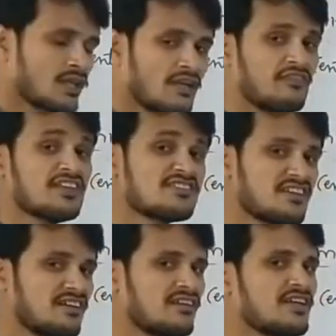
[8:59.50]
if
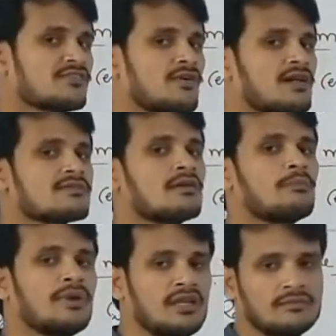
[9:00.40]
instant ray falls on
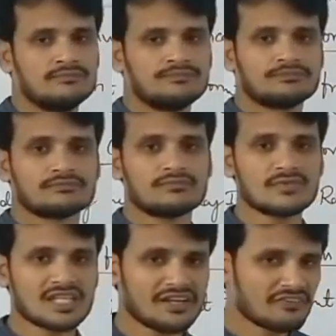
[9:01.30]
P.
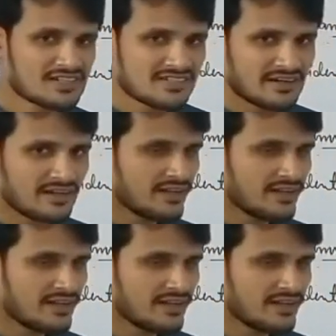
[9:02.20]
Reflection